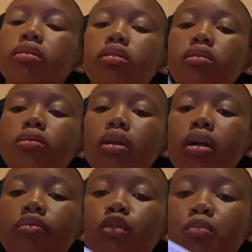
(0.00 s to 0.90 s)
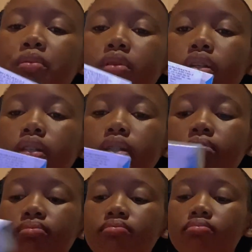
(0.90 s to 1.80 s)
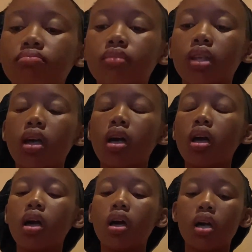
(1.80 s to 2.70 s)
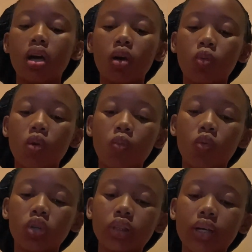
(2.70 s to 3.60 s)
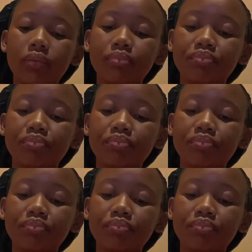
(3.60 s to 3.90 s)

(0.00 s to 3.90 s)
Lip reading: This one I have to put it in warm water